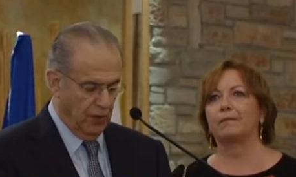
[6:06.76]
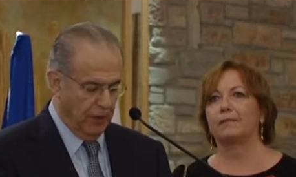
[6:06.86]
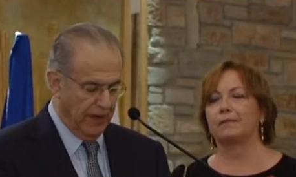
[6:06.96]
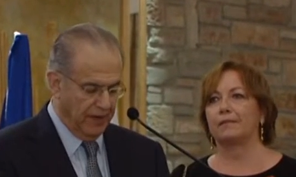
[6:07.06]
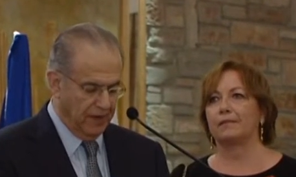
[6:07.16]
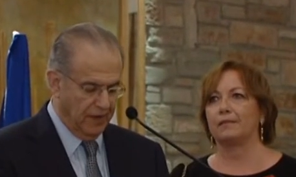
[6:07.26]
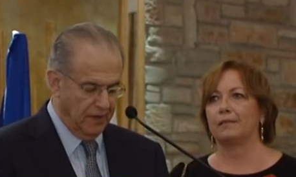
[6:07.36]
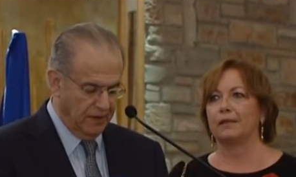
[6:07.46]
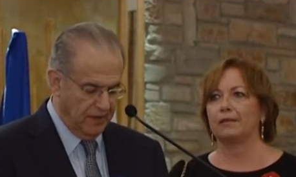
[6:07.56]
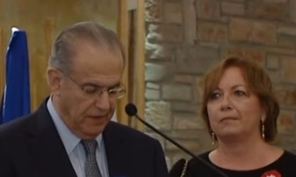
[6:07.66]
Speaker 1: Your
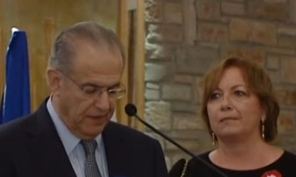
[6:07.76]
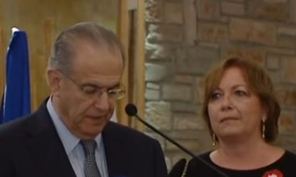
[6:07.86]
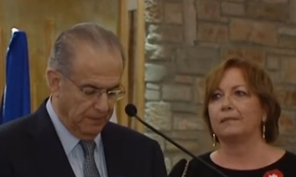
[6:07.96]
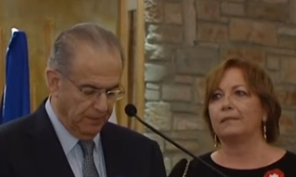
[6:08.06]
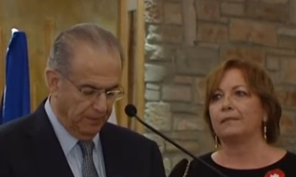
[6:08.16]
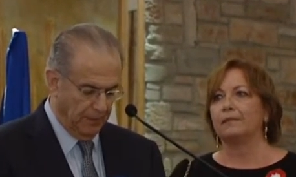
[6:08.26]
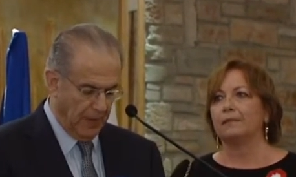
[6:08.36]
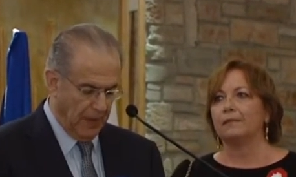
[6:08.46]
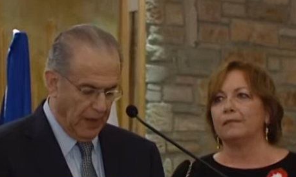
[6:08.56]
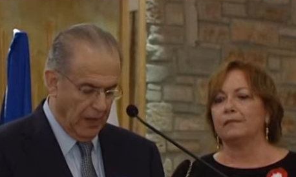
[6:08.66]
Excellency,
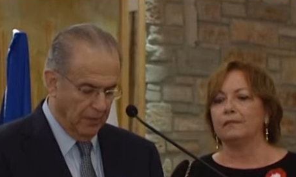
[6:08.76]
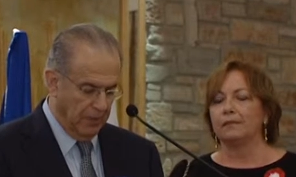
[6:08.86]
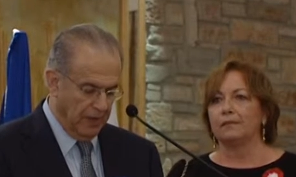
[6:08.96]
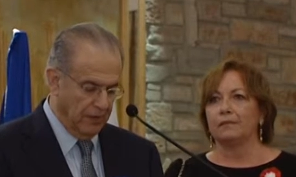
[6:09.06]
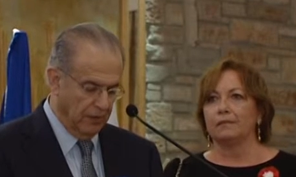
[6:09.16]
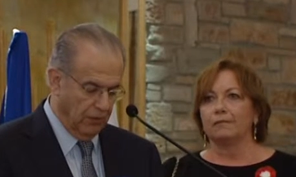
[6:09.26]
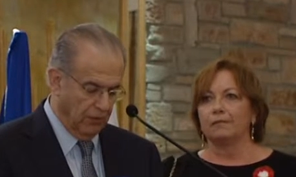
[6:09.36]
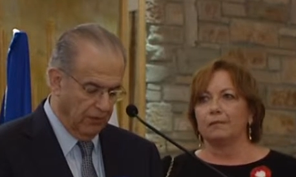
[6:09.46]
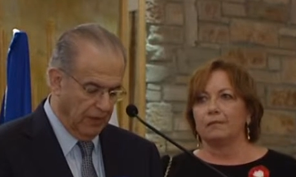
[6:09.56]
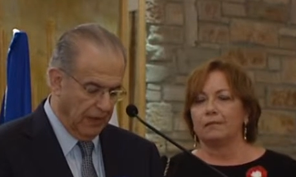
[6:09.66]
Ambassador
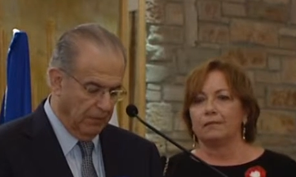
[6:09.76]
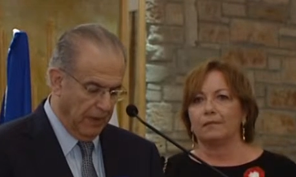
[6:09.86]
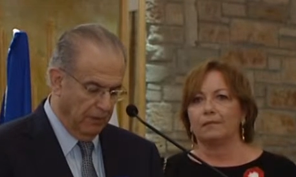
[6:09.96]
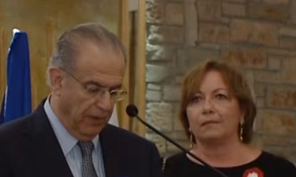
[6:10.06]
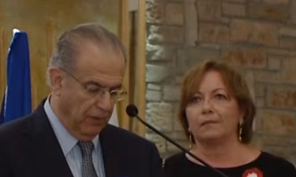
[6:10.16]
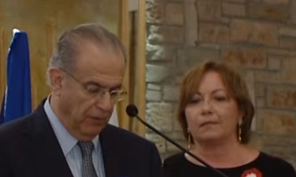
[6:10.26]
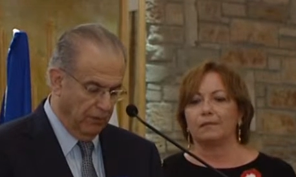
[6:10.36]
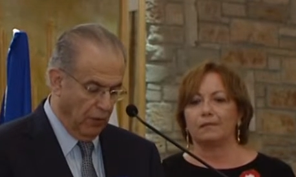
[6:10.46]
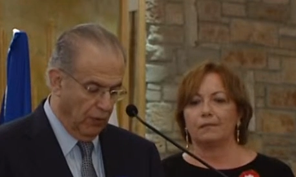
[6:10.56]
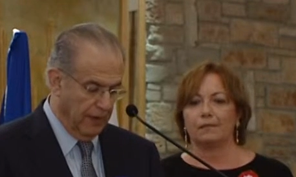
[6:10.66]
of the Republic of
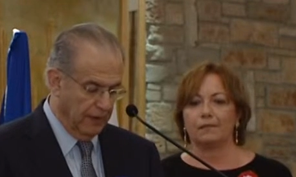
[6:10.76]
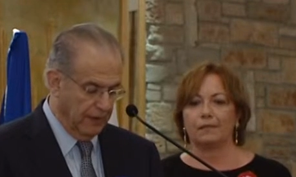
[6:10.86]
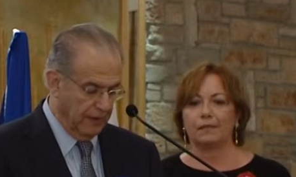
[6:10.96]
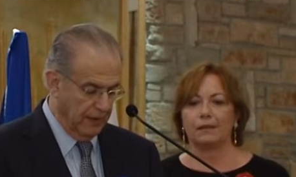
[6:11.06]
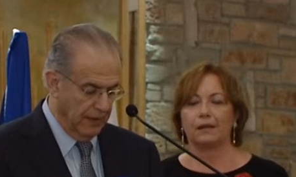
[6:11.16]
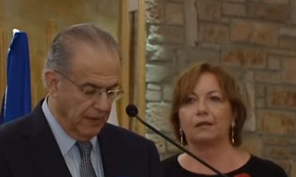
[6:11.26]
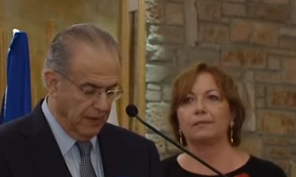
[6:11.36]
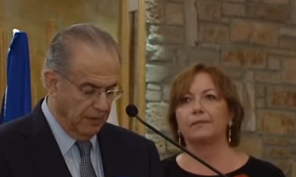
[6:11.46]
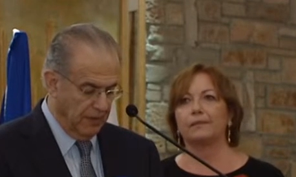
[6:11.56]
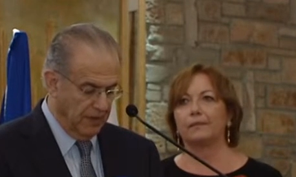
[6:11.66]
Poland,
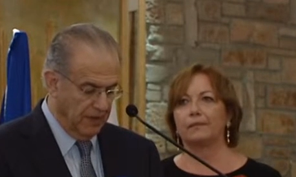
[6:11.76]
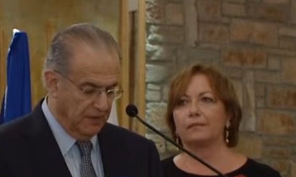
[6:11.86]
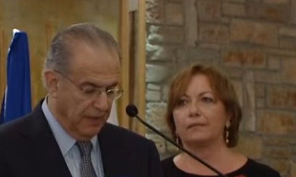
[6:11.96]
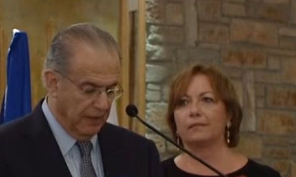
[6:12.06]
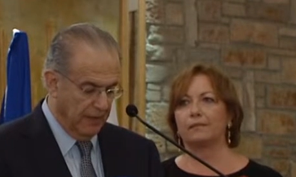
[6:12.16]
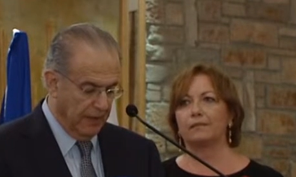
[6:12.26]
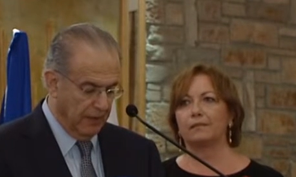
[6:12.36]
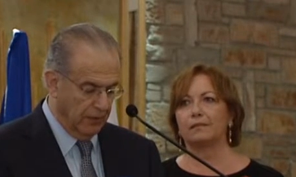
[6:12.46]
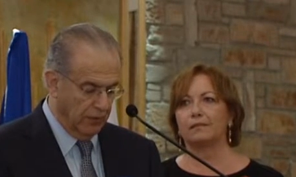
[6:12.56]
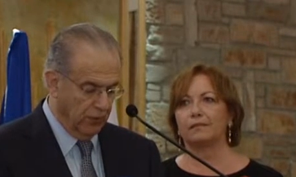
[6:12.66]
Mrs.
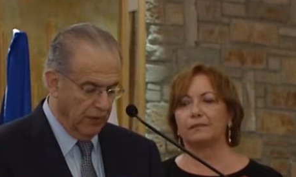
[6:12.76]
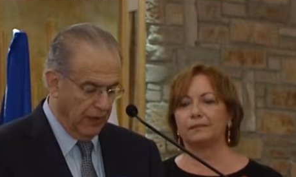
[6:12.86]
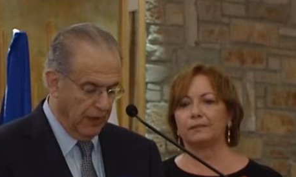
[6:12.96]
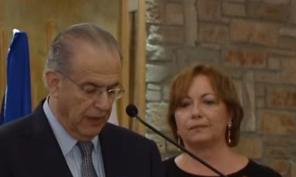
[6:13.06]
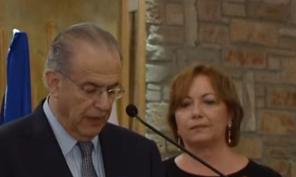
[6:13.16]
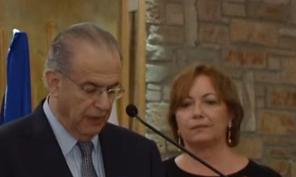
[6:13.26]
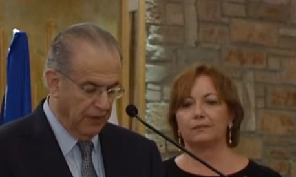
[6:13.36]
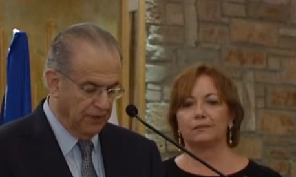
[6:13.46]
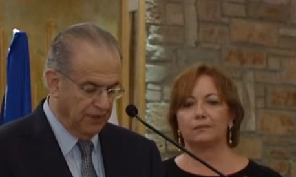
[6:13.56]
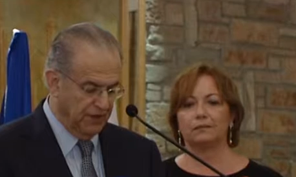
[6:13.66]
Barbara
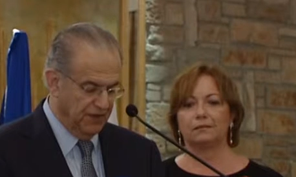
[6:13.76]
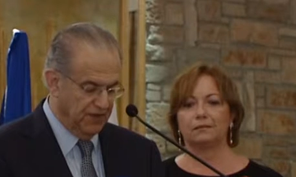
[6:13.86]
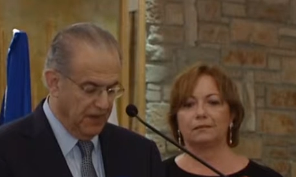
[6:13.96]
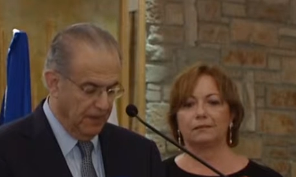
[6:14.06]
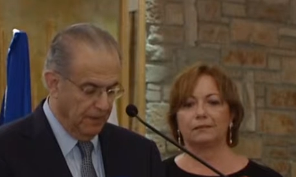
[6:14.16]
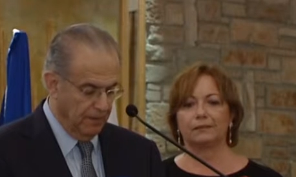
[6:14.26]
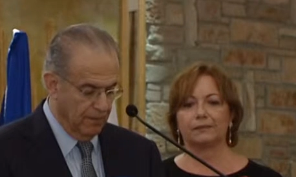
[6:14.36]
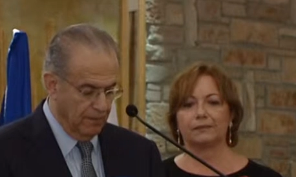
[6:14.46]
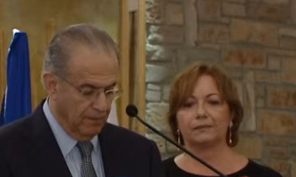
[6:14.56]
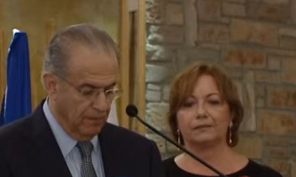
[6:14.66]
Tuge-Erecińska
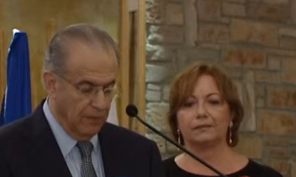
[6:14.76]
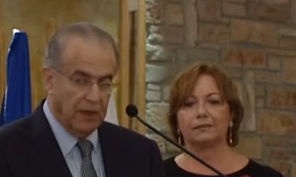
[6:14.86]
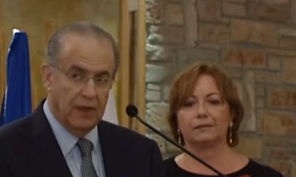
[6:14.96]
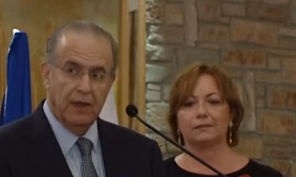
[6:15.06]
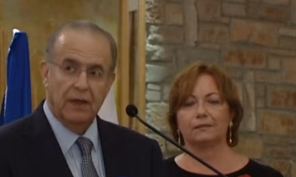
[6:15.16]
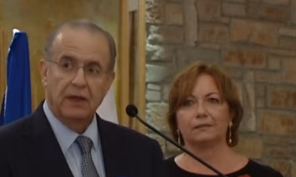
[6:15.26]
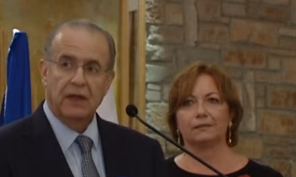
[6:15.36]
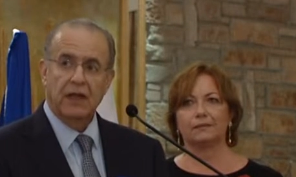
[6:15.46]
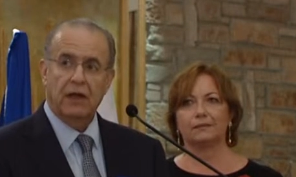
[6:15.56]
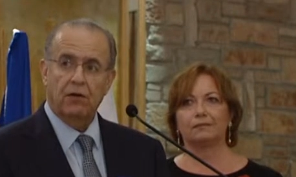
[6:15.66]

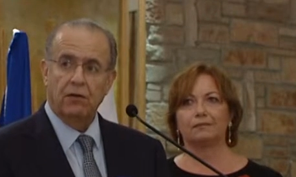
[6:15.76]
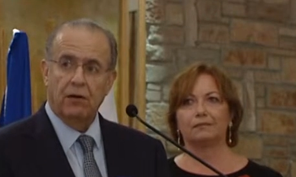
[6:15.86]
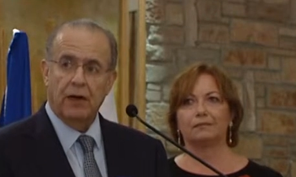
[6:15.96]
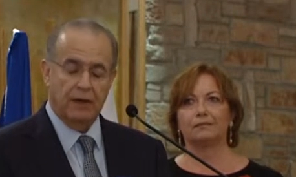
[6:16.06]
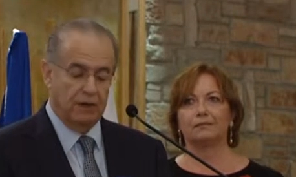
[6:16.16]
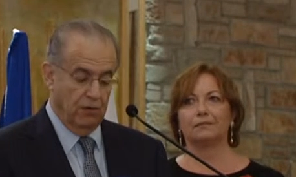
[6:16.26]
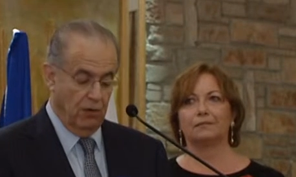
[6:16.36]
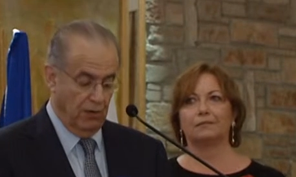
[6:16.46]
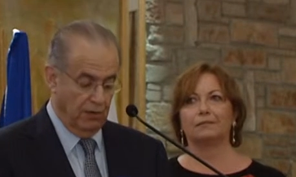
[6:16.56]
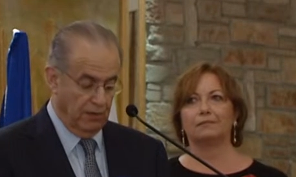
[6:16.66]
dear Honorary
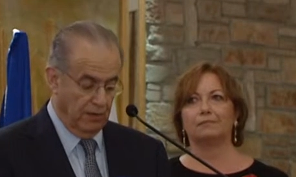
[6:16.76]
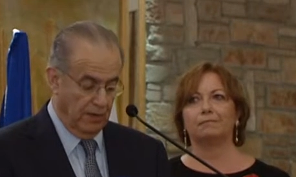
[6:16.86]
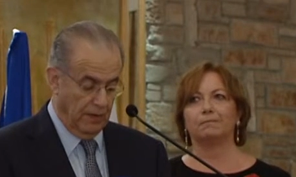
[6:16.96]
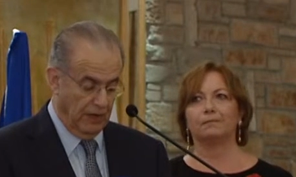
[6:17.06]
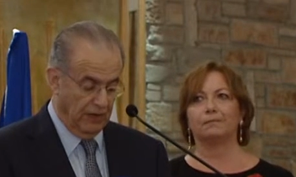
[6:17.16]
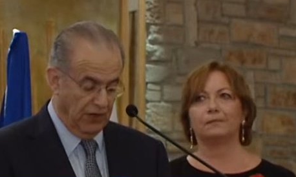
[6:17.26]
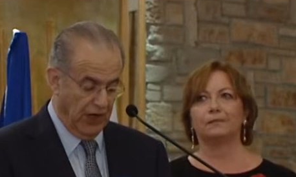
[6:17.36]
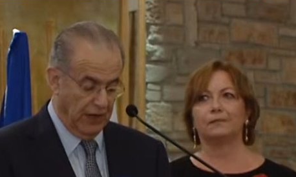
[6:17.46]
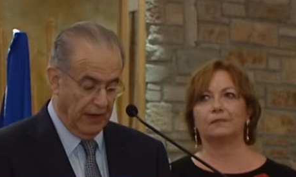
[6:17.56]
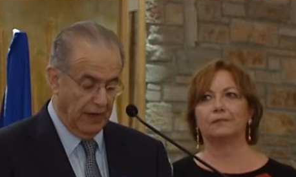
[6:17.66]
Consul
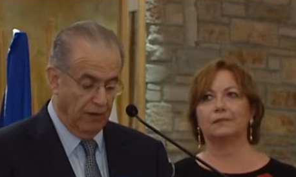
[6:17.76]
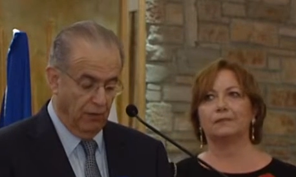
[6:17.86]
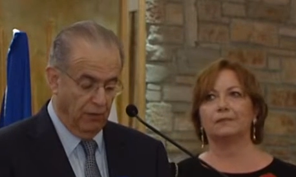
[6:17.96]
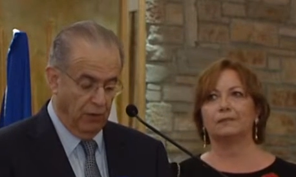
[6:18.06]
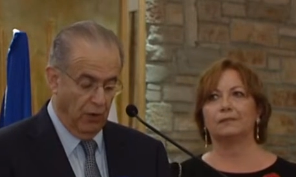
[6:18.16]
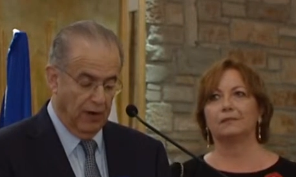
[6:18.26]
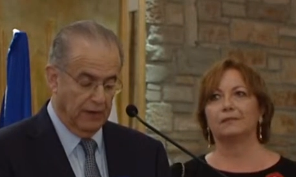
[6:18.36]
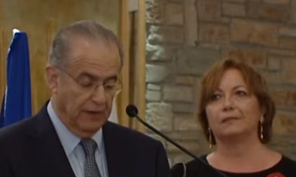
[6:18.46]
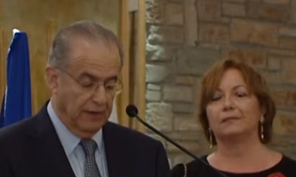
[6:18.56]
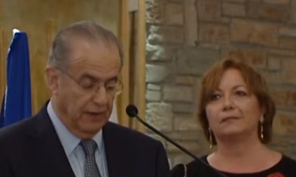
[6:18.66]
General of
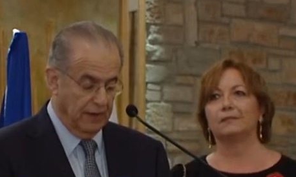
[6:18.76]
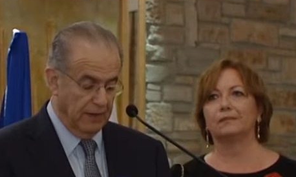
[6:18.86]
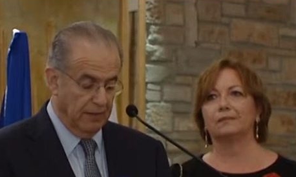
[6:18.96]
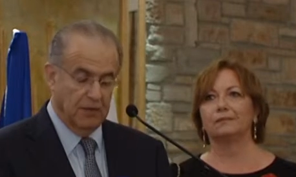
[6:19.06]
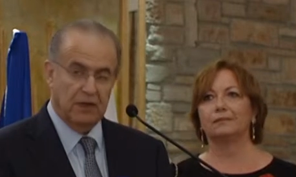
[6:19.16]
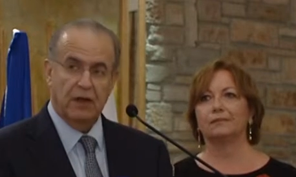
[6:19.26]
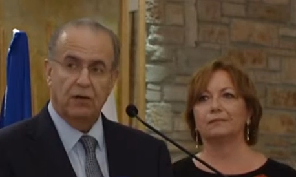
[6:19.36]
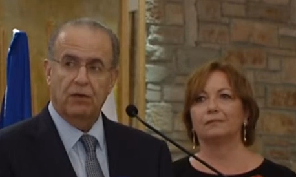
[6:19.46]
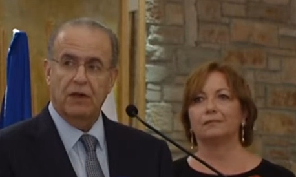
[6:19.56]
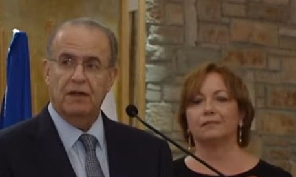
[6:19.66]
Poland, Mr.
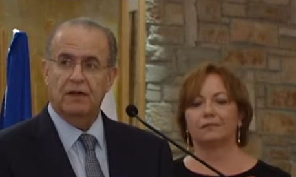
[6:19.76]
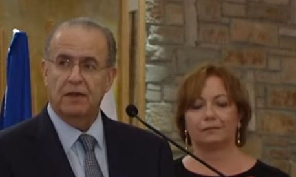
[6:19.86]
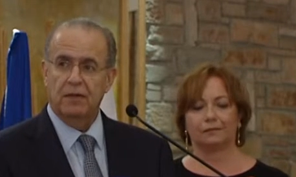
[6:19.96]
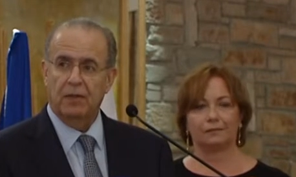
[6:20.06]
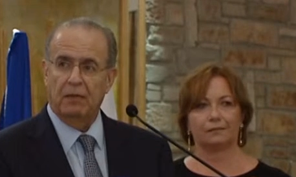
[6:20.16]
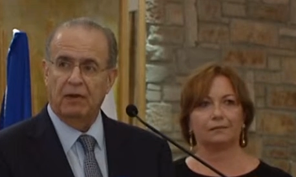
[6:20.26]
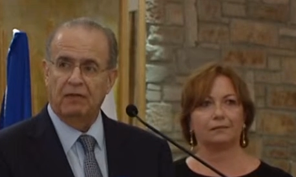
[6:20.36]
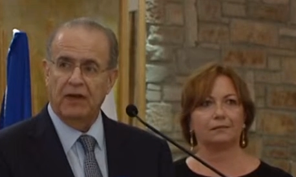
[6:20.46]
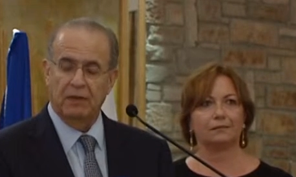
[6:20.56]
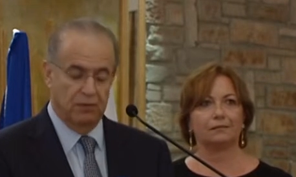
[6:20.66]
Lukis
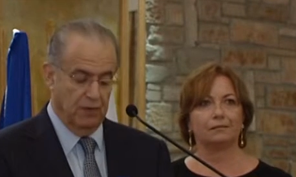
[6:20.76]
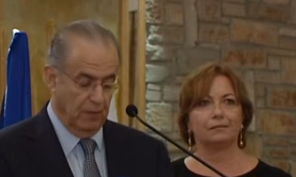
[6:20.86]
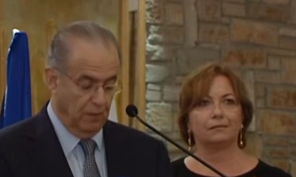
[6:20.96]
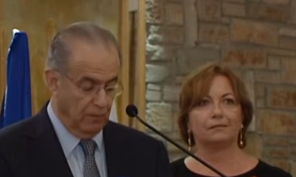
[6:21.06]
Papafilippou,